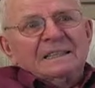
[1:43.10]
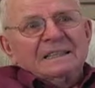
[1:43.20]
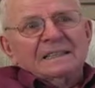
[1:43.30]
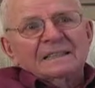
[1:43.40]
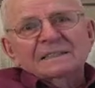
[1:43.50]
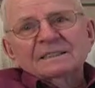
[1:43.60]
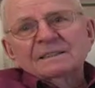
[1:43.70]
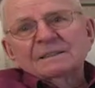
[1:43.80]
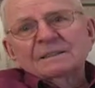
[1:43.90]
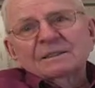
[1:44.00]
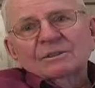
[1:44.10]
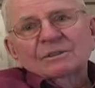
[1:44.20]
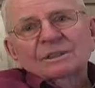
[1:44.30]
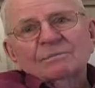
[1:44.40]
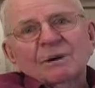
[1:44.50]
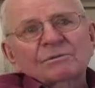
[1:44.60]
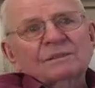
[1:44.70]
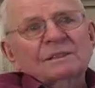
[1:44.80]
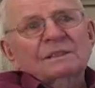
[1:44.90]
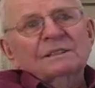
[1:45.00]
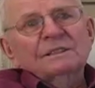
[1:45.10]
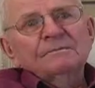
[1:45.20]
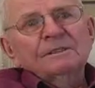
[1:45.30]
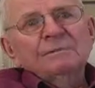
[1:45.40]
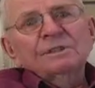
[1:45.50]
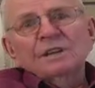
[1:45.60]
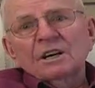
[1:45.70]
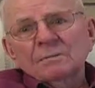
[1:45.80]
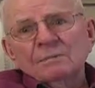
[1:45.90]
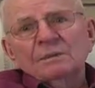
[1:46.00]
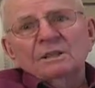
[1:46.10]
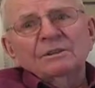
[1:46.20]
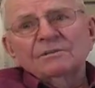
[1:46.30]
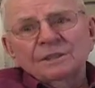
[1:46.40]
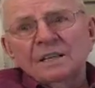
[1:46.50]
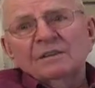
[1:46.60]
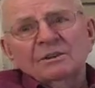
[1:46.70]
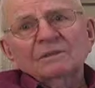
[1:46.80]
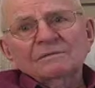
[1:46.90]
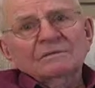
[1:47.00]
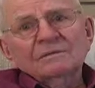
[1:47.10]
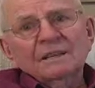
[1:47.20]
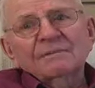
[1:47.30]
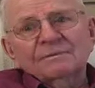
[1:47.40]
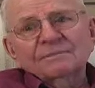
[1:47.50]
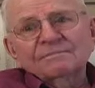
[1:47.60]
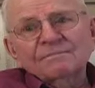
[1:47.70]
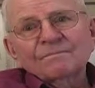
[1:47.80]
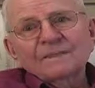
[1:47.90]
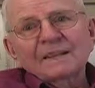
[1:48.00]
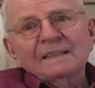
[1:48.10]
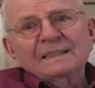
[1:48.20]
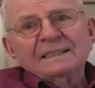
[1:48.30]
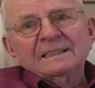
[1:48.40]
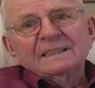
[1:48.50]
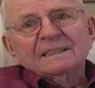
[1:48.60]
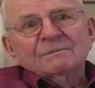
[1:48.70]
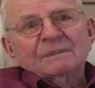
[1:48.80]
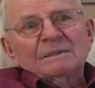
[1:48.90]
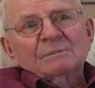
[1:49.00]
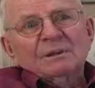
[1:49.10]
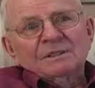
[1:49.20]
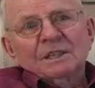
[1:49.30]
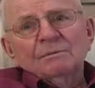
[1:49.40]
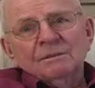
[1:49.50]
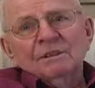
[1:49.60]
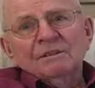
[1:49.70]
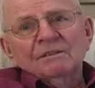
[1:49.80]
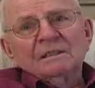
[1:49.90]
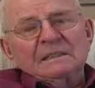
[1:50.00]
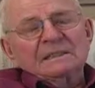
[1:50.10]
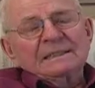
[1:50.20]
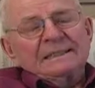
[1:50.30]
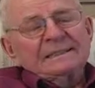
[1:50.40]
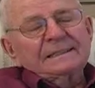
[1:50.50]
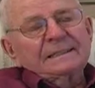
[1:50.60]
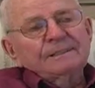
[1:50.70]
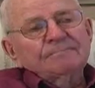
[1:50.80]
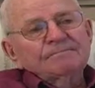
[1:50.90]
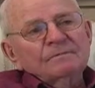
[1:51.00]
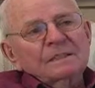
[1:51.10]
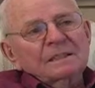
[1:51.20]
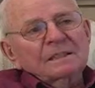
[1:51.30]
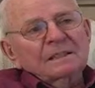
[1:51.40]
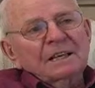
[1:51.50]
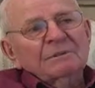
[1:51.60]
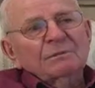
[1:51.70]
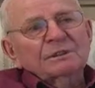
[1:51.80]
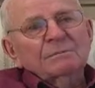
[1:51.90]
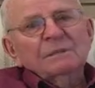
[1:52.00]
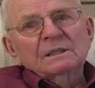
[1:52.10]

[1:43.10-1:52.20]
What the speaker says: and of course it bounced. And he was in the Army, but he had already taken off and left by the time it cleared. And I worked.